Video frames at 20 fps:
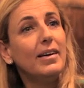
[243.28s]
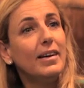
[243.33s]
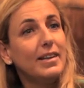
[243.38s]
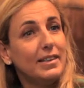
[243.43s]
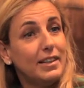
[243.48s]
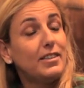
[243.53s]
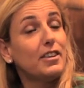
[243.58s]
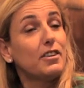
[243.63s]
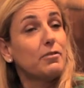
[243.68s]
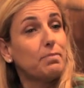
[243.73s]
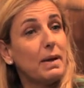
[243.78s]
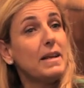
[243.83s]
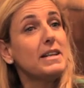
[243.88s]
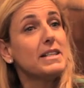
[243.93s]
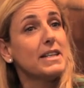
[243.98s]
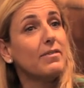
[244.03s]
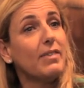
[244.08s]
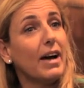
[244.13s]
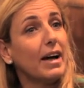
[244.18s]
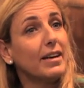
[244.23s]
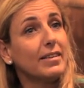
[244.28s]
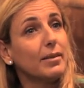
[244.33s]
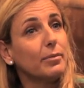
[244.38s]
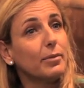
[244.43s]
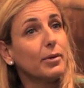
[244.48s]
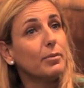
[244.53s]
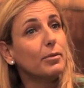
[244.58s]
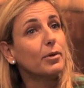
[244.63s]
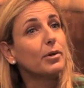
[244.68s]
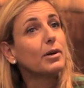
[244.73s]
this expensive item,
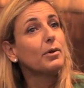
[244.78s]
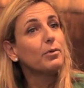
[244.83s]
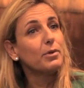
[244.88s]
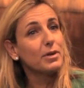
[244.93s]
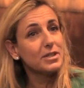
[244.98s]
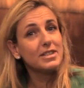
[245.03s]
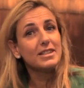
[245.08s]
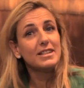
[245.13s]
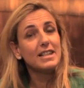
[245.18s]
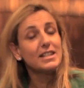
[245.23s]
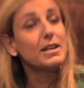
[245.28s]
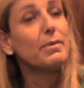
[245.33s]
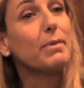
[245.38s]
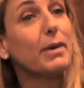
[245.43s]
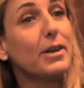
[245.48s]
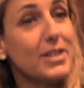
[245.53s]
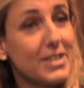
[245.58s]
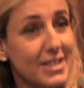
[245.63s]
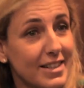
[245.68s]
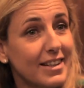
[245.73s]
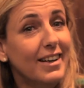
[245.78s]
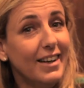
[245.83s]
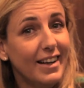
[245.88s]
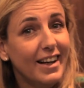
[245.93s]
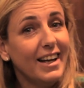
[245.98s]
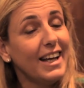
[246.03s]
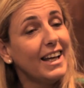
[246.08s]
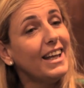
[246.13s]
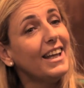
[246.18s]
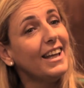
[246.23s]
Kamuka, was necessary because
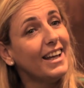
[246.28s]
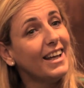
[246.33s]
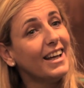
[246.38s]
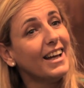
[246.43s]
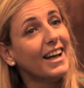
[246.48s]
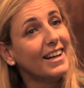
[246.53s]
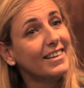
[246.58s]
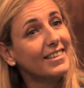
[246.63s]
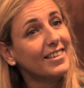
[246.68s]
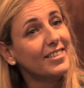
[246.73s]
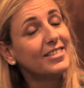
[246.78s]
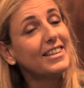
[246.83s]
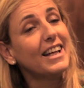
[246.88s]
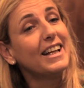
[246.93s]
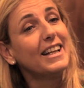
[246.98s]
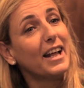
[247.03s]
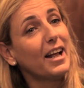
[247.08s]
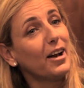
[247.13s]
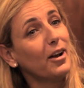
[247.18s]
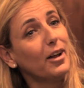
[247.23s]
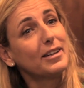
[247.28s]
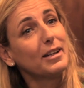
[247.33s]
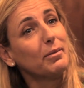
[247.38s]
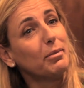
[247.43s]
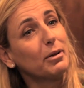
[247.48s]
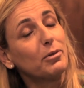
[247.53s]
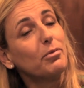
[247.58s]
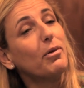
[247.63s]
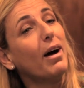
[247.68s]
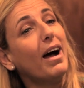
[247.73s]
he understands a lot
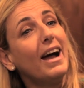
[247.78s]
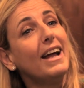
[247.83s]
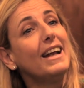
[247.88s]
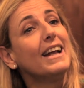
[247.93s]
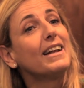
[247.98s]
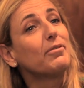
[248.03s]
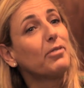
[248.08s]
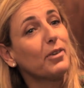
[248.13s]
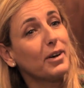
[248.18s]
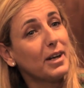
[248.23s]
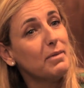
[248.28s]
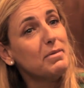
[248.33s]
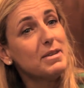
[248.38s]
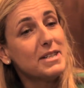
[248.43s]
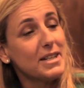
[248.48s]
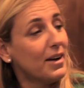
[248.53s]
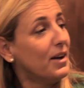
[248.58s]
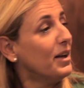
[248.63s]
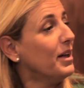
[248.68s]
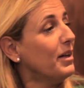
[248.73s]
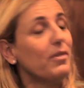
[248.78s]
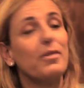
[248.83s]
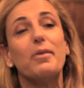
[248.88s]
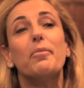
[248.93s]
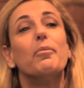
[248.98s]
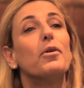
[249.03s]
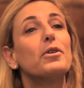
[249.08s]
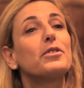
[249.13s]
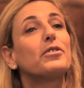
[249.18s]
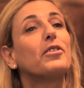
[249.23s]
about wine, and for him, it's a, uh, the
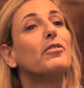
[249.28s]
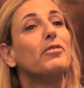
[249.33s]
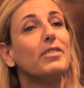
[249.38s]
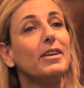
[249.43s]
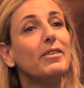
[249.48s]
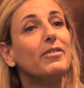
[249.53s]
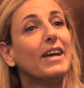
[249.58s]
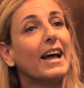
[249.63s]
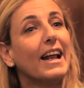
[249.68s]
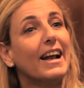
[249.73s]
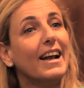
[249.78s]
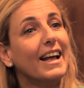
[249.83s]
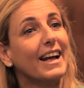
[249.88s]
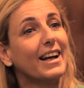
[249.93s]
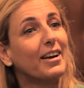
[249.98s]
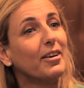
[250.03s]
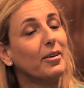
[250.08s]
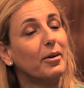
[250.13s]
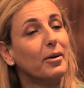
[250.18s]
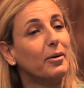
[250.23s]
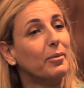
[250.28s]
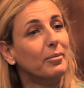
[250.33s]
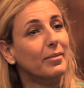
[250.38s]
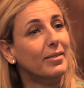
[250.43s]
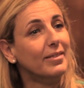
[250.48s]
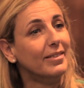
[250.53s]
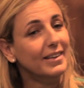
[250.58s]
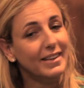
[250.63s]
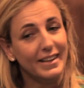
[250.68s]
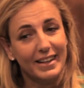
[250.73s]
most convivial like, um,
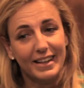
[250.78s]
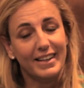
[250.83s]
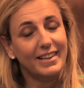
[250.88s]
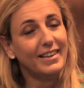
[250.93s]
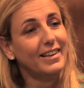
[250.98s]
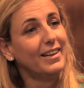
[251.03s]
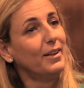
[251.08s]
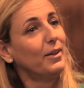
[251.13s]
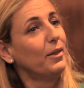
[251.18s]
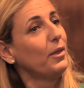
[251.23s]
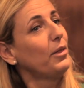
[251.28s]
uh,